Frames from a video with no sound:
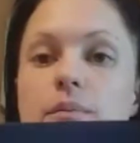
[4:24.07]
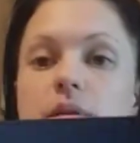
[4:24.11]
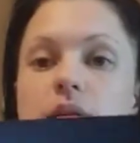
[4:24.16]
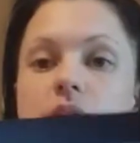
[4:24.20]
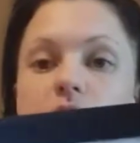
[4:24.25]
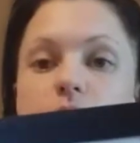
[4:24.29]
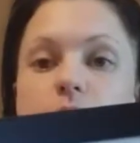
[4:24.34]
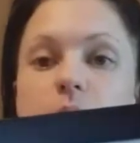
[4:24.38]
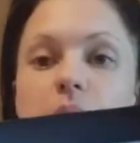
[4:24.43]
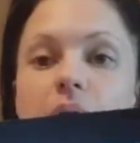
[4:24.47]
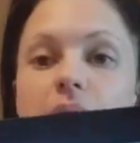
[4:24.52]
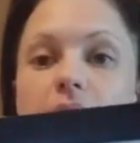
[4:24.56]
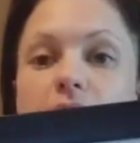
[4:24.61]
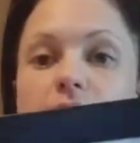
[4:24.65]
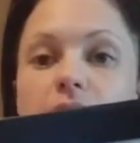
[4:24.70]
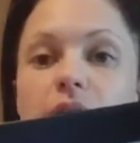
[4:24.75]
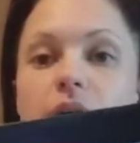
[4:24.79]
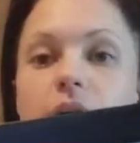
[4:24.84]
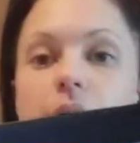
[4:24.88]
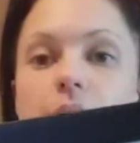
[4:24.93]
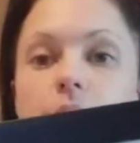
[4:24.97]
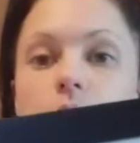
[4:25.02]
in this black
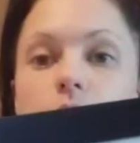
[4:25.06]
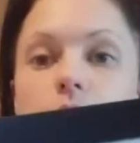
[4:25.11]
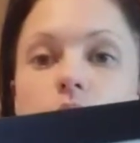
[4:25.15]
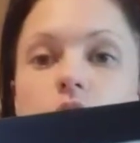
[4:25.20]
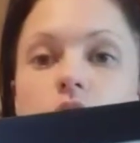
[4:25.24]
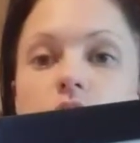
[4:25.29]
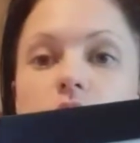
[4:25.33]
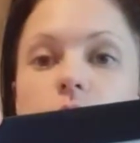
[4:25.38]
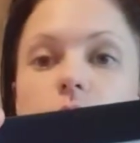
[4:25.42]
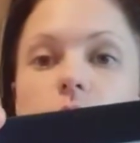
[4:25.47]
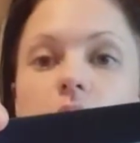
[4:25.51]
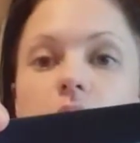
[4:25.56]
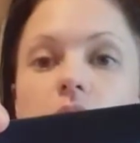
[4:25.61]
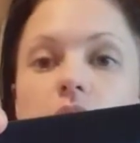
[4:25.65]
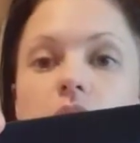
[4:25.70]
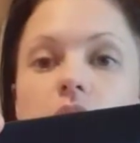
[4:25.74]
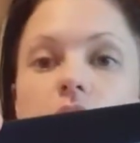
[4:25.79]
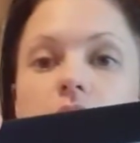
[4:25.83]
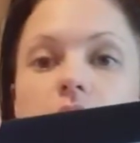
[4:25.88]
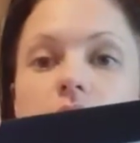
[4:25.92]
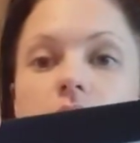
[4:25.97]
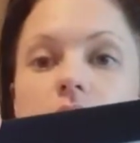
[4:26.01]
frame, which is quite
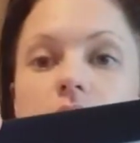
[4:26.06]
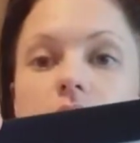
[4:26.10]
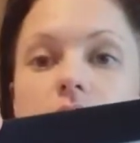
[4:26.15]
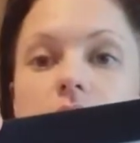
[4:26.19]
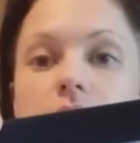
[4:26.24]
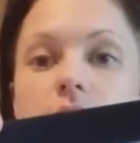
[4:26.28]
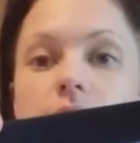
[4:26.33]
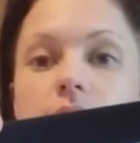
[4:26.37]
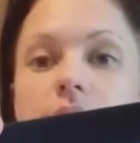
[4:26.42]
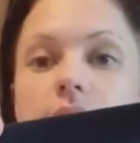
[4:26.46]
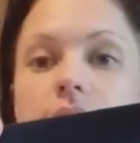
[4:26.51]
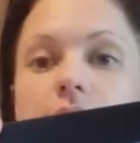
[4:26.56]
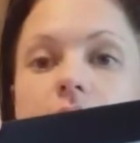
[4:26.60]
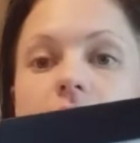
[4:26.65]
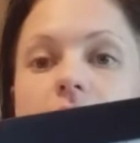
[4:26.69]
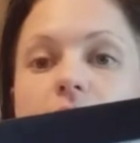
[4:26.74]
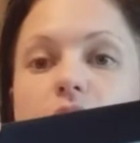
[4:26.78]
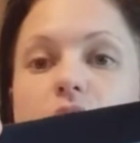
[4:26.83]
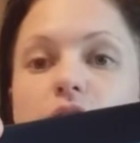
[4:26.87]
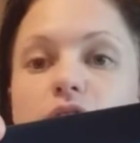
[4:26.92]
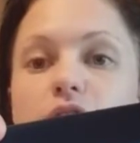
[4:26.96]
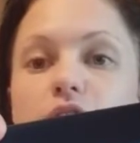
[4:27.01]
cute. It says, "I
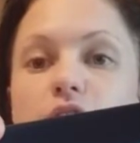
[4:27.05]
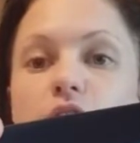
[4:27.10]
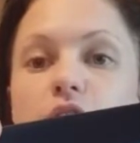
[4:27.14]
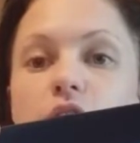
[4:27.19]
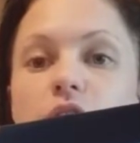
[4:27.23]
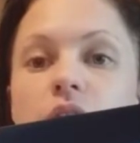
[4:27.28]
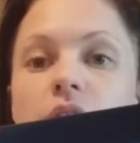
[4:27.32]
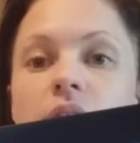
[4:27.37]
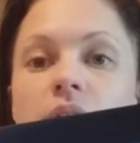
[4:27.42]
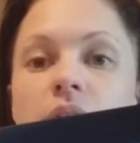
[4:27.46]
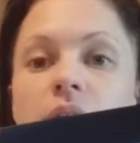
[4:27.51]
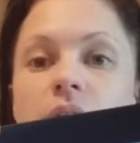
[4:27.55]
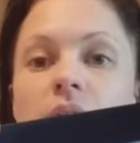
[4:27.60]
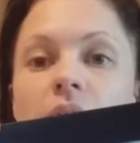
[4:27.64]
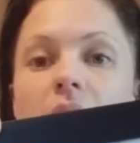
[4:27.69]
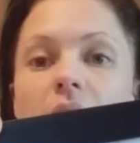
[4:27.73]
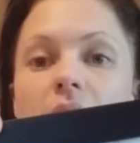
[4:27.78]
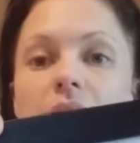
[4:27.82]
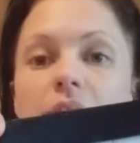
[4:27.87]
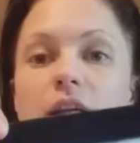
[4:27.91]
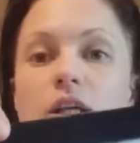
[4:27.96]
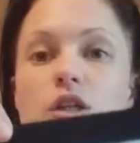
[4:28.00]
love you."
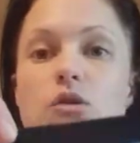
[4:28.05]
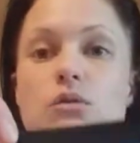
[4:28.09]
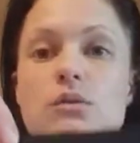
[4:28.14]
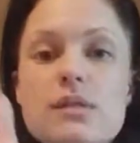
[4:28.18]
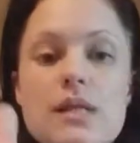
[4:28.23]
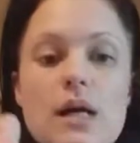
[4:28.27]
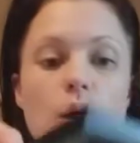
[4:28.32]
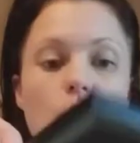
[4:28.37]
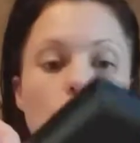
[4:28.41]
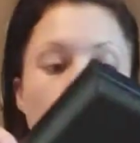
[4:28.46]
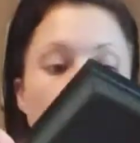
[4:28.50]
I think she was like